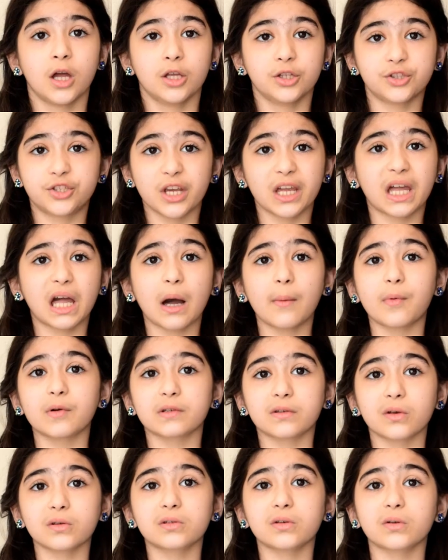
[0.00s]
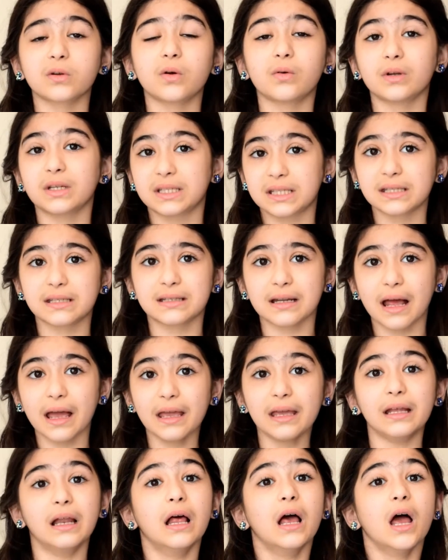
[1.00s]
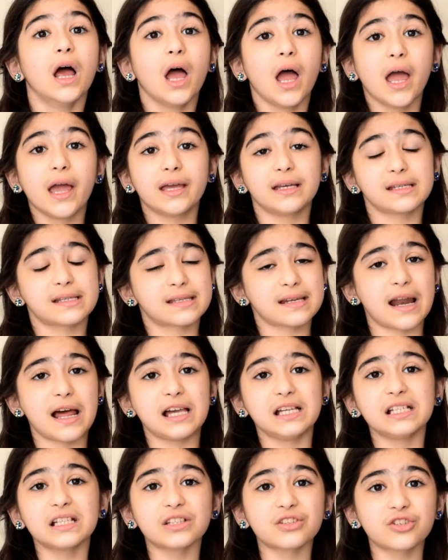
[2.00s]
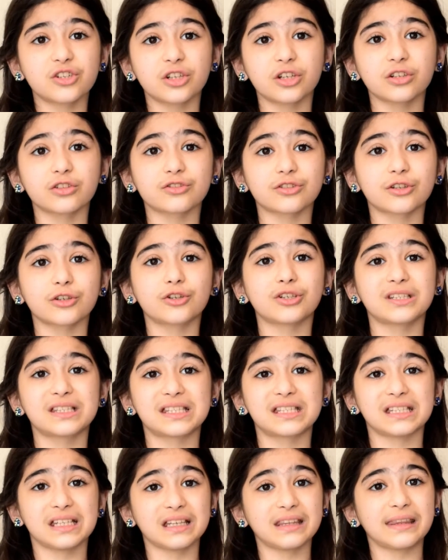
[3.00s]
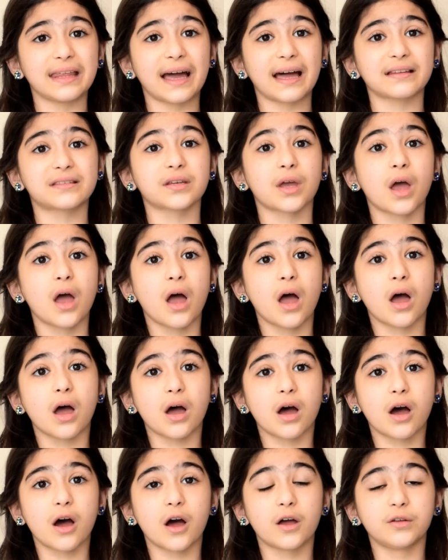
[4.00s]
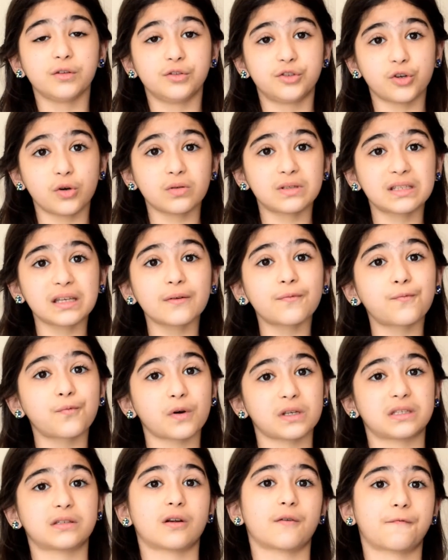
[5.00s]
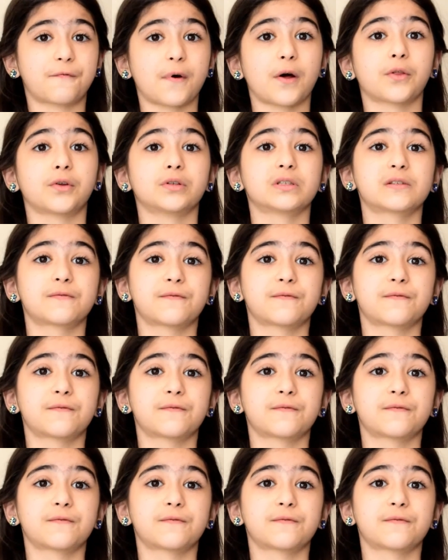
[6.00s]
Jacob was also known as Israel. Uh, Israel's children could see that uh, Joseph was their father's